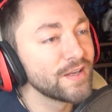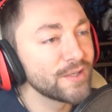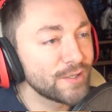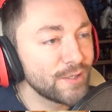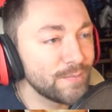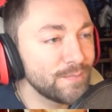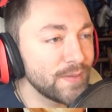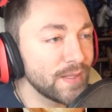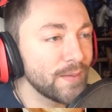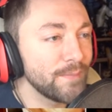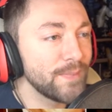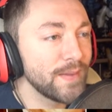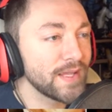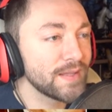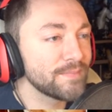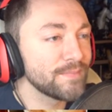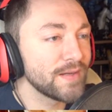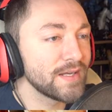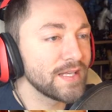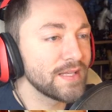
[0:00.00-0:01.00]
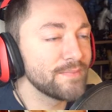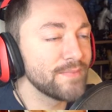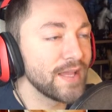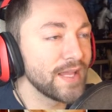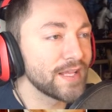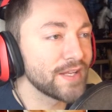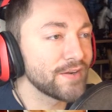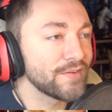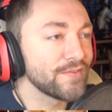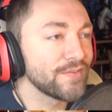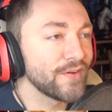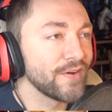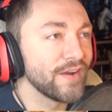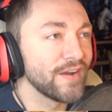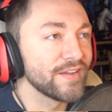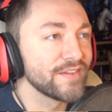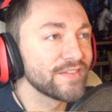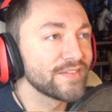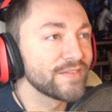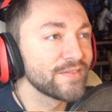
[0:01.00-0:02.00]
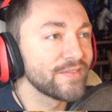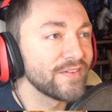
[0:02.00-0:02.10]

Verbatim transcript: Could be a big money maker for us.